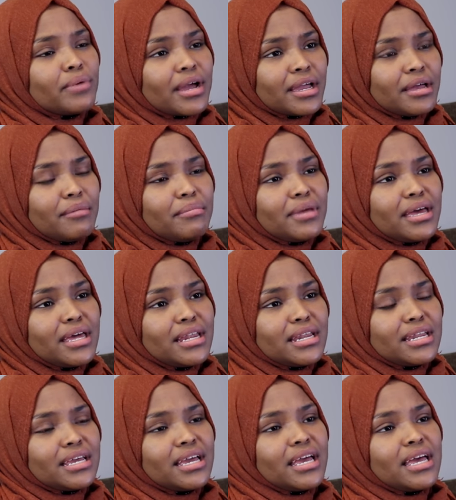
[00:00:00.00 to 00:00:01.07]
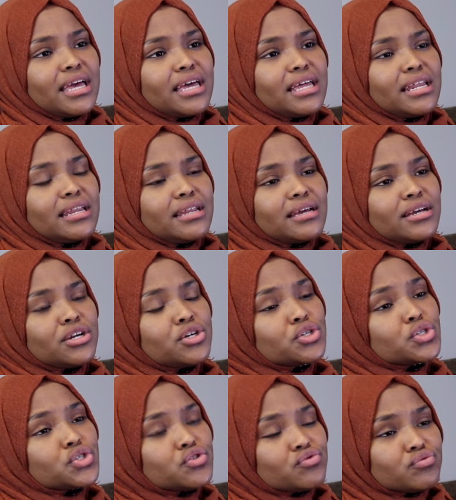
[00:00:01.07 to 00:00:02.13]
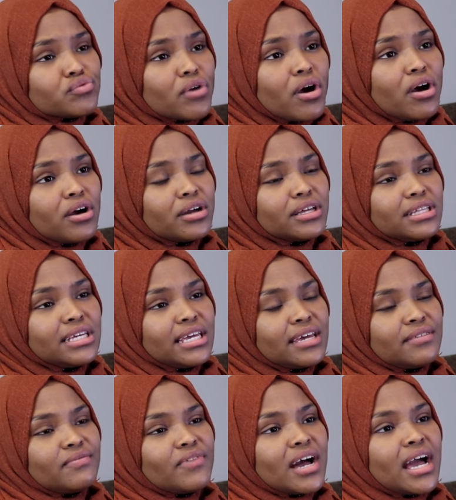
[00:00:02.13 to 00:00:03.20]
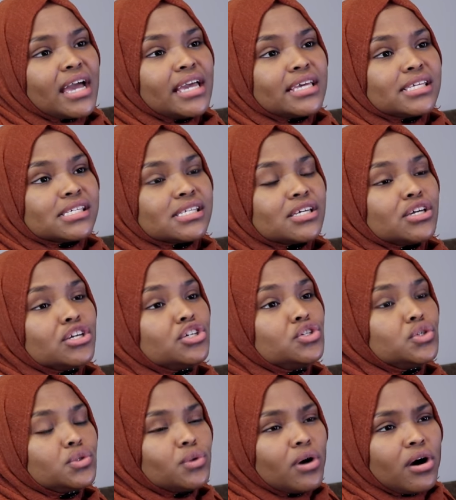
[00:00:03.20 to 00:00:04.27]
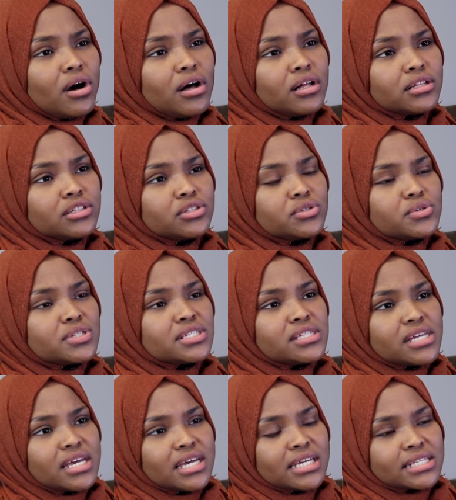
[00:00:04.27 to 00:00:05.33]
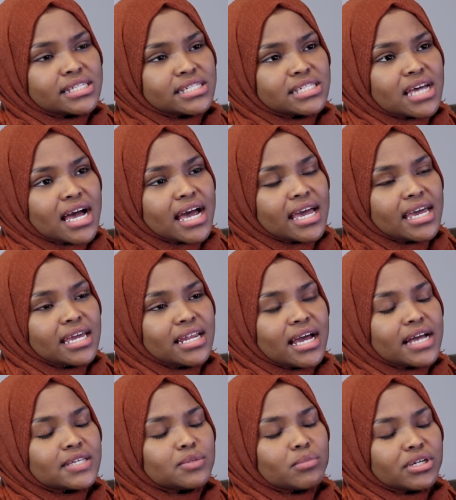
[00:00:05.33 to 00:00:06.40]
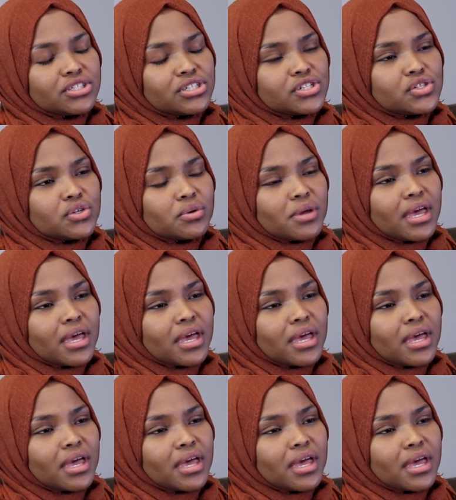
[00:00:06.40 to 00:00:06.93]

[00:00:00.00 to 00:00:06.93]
recommend and strongly advise you all to stay inside as much as you